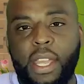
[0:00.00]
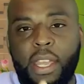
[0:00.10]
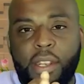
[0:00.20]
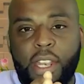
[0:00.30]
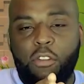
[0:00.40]

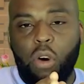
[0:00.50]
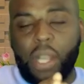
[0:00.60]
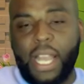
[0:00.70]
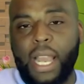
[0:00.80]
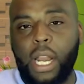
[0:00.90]
they've got a
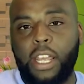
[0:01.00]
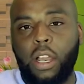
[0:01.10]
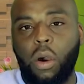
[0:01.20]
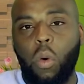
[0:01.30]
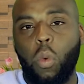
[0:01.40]
calculator
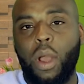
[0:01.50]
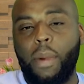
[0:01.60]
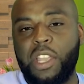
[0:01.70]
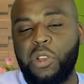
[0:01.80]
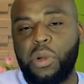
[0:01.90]
whereby
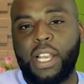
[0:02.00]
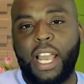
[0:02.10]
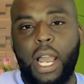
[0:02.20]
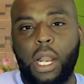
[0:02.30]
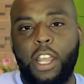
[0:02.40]
you can
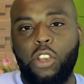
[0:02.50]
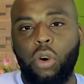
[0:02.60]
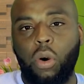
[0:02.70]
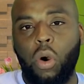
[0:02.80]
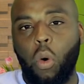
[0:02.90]
calculate
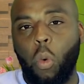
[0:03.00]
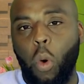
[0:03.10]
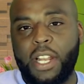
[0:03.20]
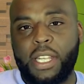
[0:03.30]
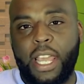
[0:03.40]
your
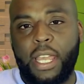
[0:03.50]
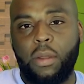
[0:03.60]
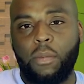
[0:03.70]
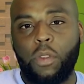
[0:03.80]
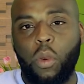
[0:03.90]
1 day,
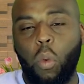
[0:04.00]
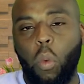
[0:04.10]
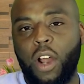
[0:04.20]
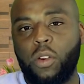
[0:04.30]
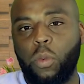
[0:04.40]

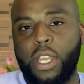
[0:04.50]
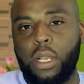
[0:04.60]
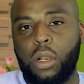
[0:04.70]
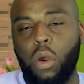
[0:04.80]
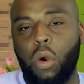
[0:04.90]
1 week,
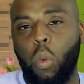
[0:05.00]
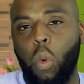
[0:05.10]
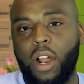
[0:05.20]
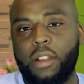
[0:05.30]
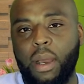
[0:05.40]

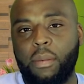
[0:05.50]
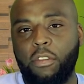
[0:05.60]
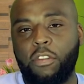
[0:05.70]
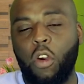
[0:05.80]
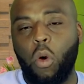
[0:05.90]
1 month,
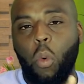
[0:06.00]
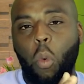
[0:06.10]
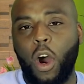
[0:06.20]
1